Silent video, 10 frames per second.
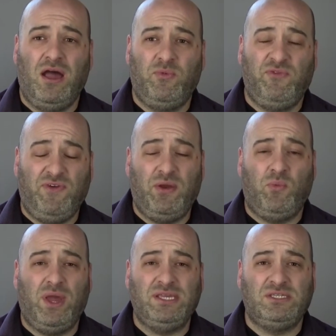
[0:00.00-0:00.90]
we found
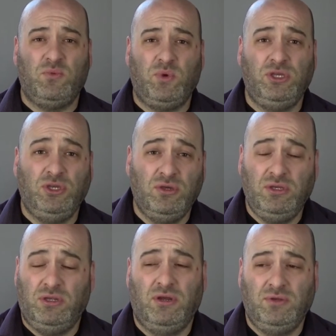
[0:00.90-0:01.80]
ways that
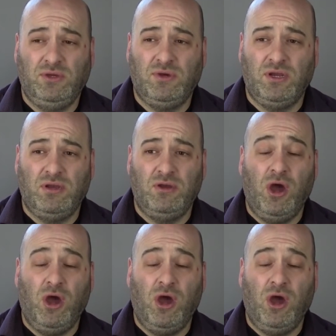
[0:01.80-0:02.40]
you can,